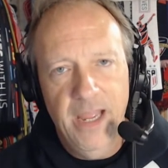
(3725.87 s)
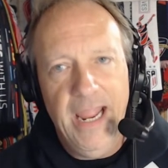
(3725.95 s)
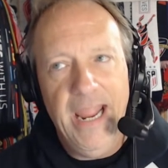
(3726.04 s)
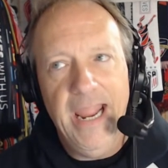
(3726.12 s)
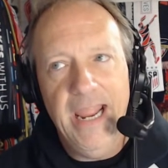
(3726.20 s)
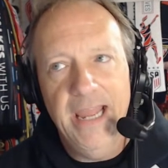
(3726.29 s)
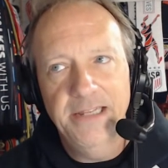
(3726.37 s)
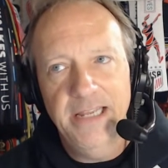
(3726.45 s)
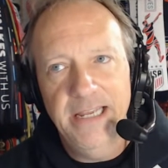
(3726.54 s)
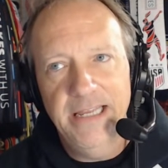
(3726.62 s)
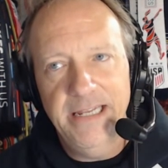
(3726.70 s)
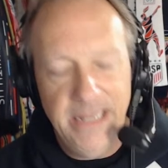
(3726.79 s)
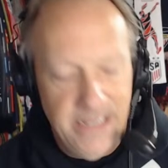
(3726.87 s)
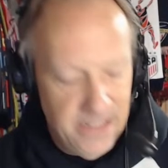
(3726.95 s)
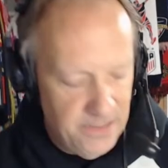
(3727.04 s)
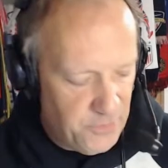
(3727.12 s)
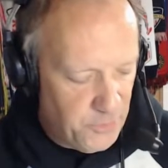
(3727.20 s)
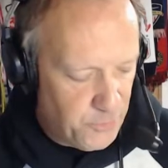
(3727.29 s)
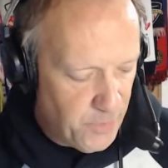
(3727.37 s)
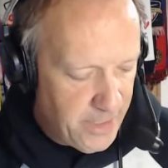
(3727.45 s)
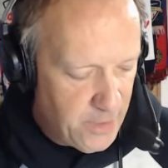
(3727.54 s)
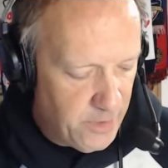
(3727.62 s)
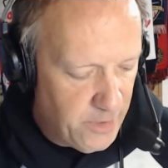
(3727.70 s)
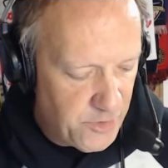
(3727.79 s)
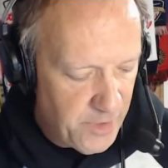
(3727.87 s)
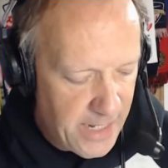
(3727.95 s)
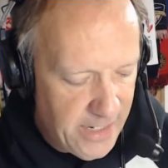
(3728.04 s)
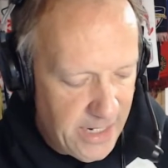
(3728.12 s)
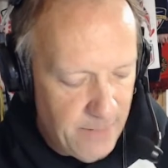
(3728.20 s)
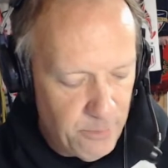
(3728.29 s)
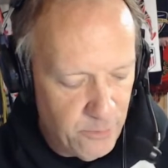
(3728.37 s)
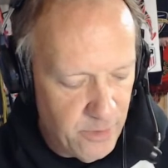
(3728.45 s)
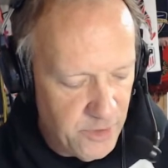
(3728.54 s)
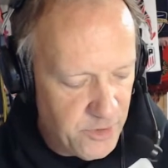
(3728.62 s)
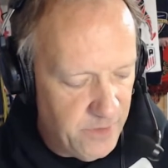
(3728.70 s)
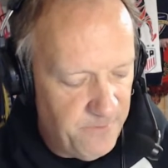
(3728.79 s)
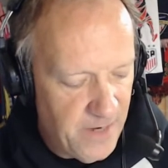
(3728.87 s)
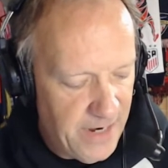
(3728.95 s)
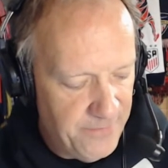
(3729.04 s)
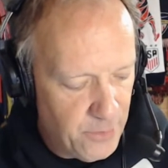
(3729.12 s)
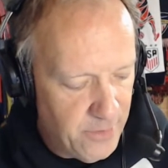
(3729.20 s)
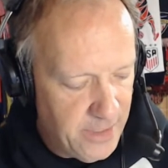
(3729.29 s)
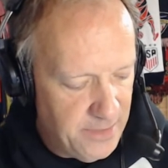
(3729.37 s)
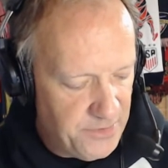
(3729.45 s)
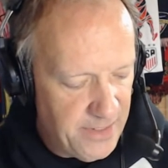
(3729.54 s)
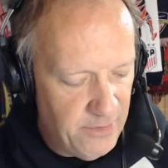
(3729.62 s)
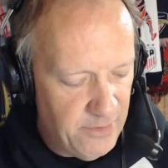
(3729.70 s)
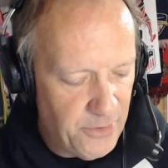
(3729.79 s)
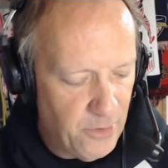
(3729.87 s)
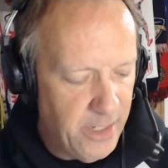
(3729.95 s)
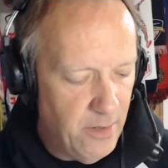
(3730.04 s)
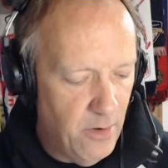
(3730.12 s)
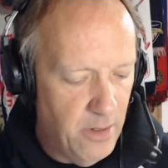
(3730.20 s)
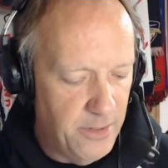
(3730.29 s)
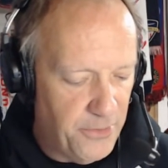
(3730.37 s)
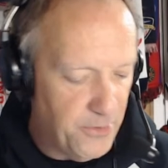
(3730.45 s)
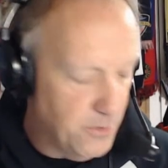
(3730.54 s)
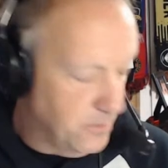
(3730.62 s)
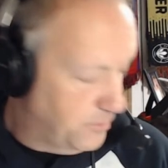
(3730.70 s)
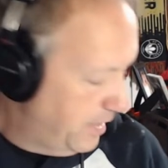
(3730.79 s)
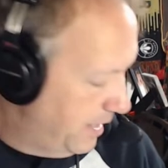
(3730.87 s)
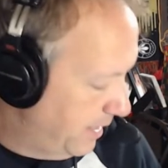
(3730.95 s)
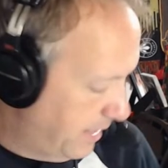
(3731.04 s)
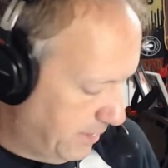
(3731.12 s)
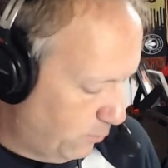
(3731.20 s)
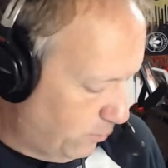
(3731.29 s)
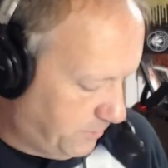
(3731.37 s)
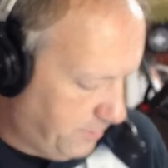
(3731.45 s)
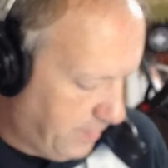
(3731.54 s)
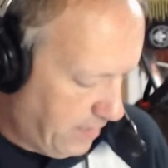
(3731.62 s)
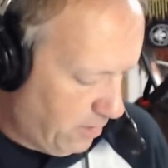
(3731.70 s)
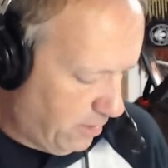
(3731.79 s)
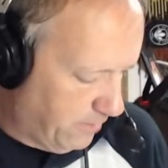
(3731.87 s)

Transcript: and it is Trinity Christian at Hebron Christian, 5:30 and 7:30 on Thursday. And then once again on